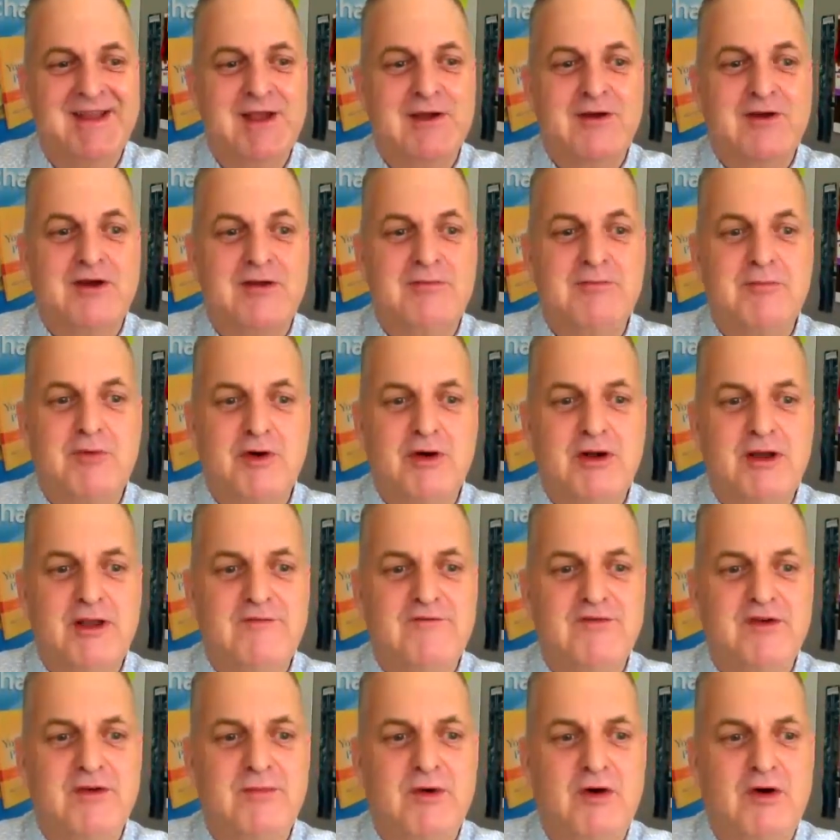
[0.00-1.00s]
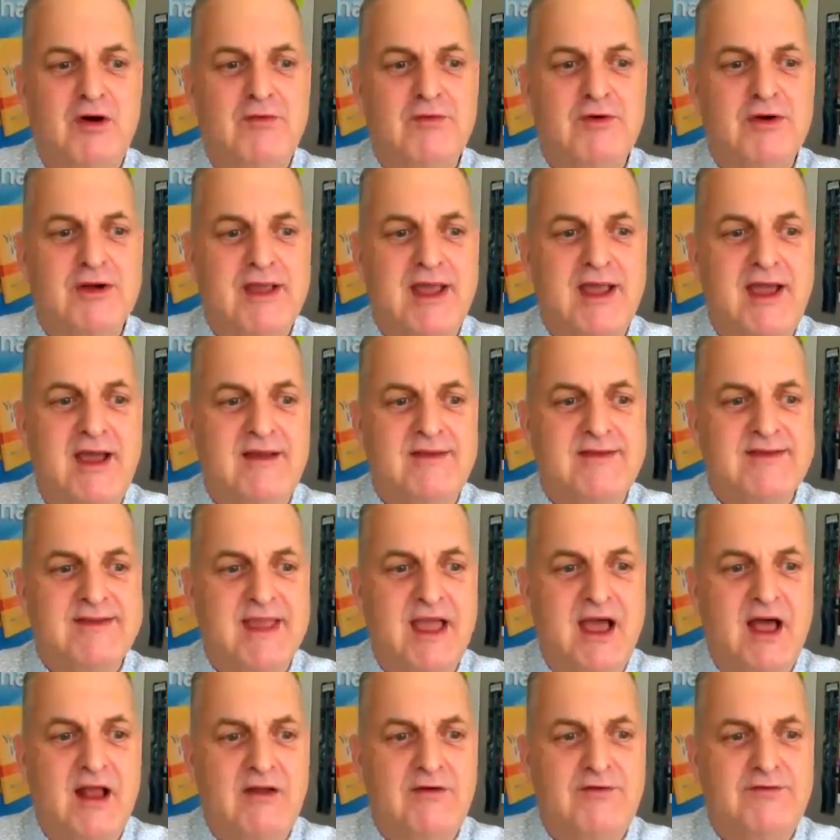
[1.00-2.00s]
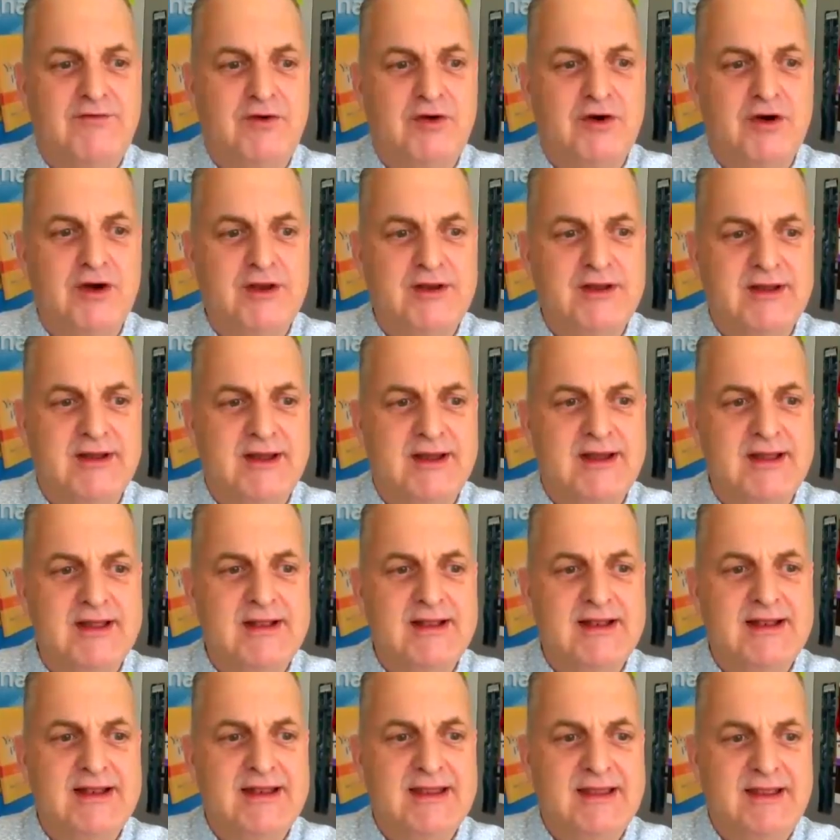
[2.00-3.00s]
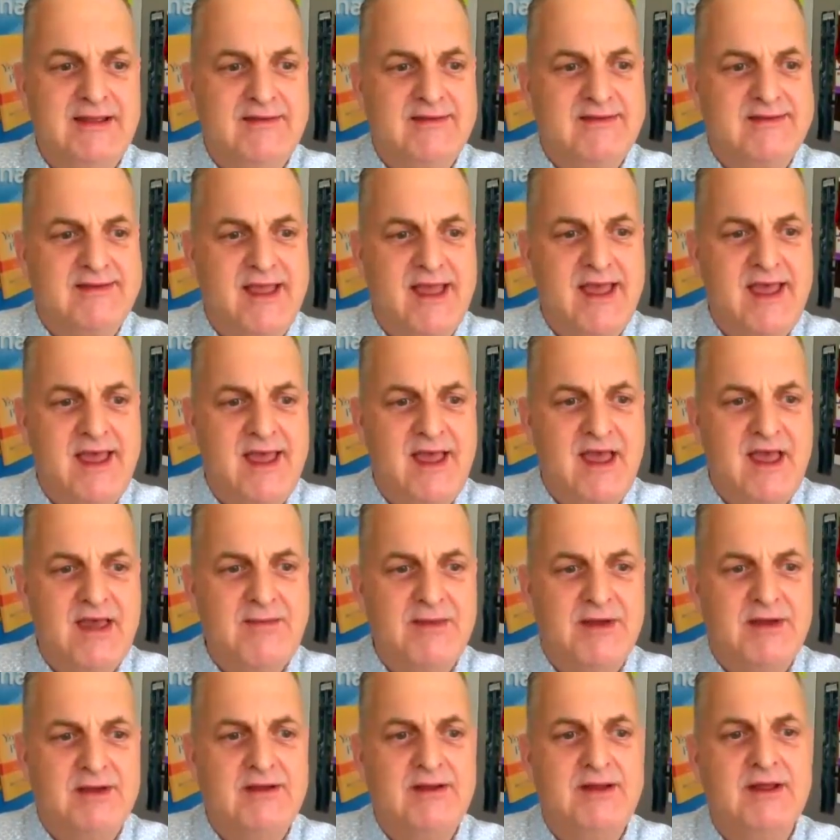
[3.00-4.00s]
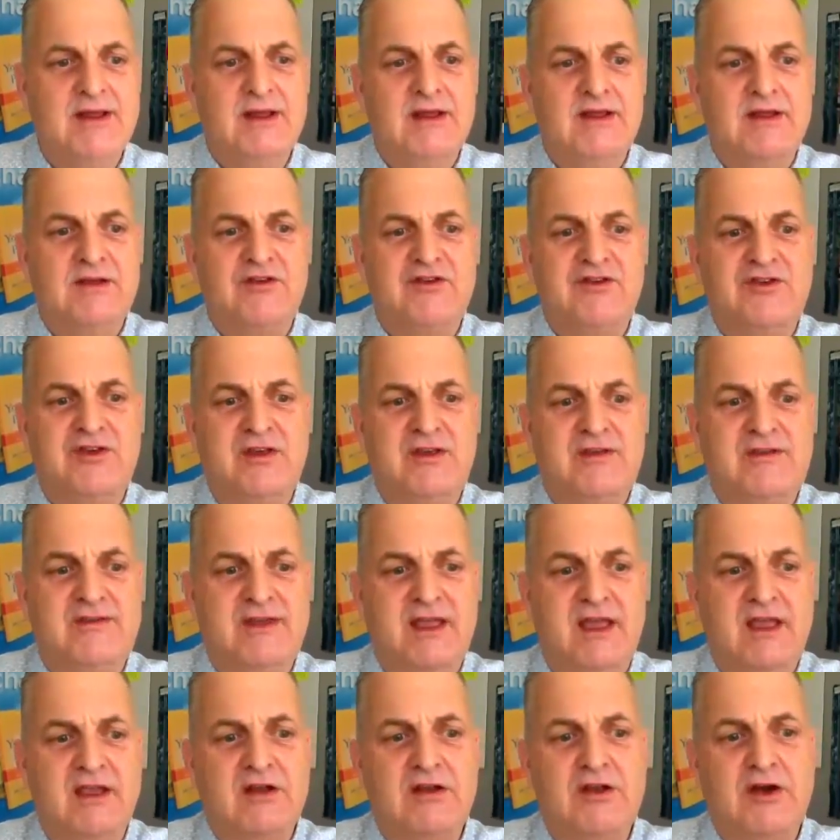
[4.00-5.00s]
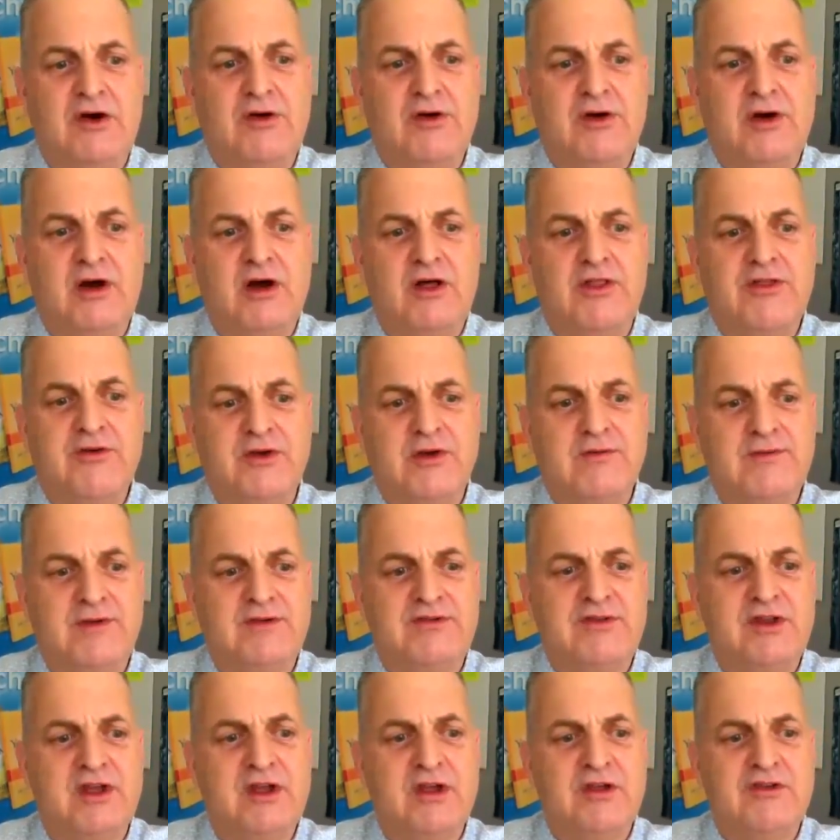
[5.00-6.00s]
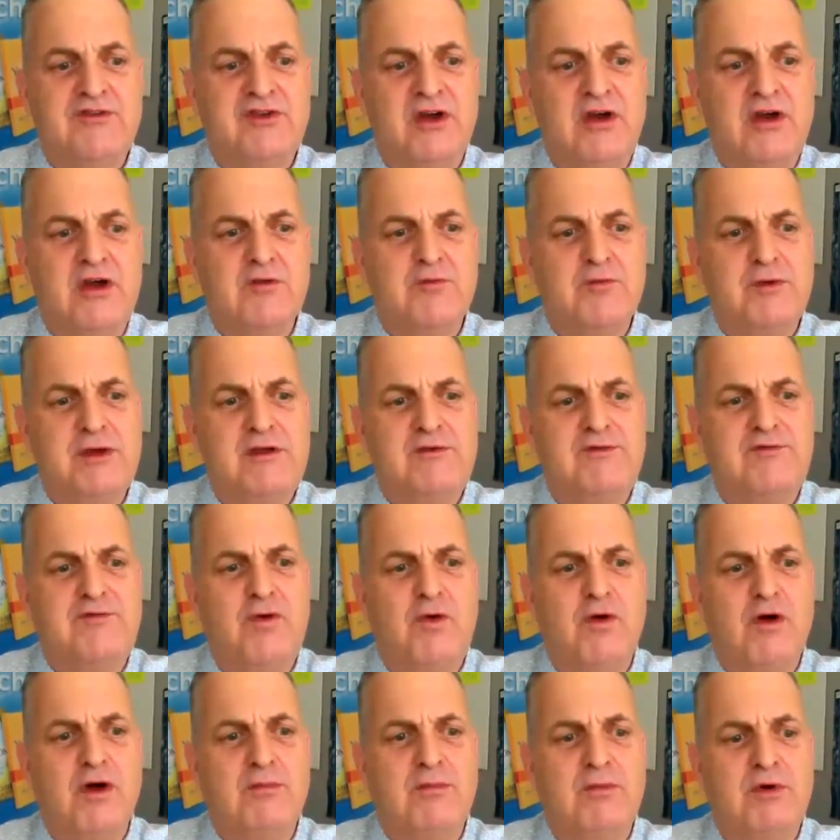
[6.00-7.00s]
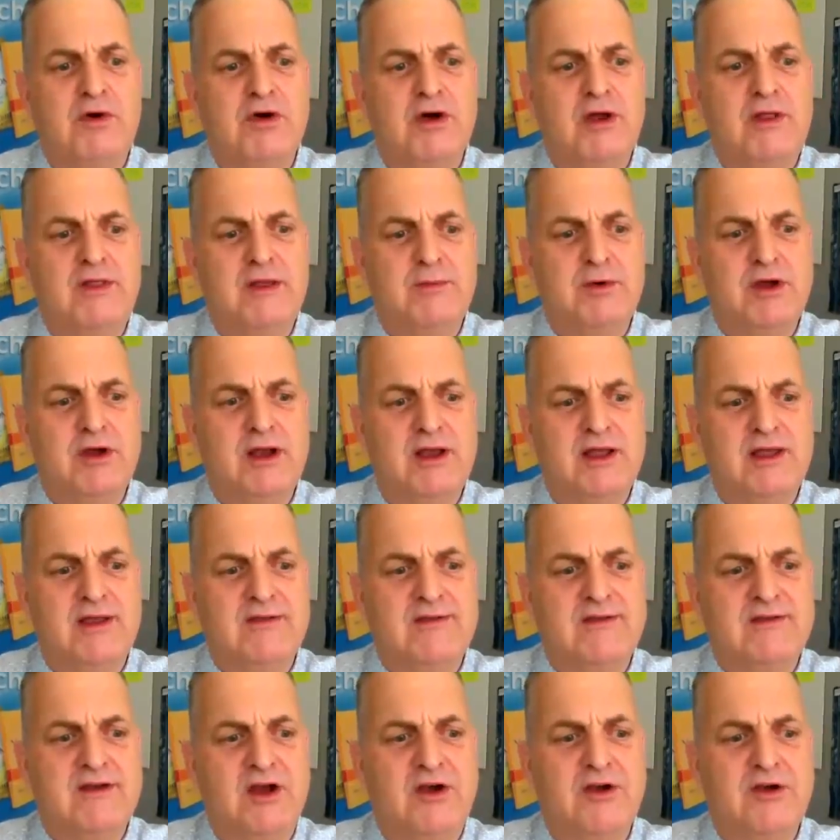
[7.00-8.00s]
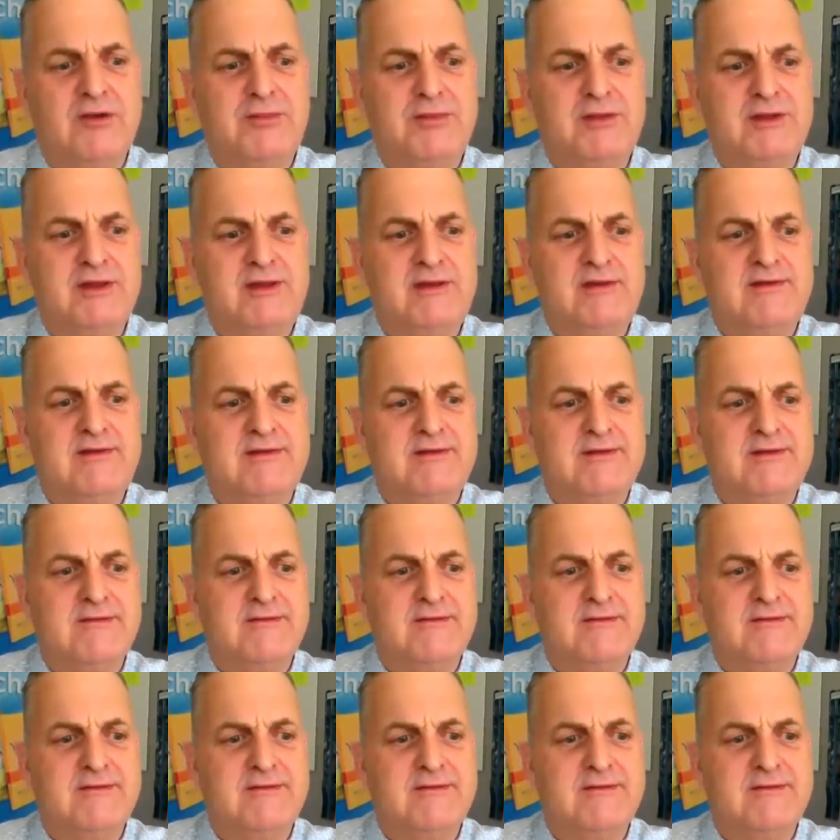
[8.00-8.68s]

Good morning from Overcast, California, Lisa Hammond. She's saying hello to all three of us. John, read 4 more, and then we're going to get started, please.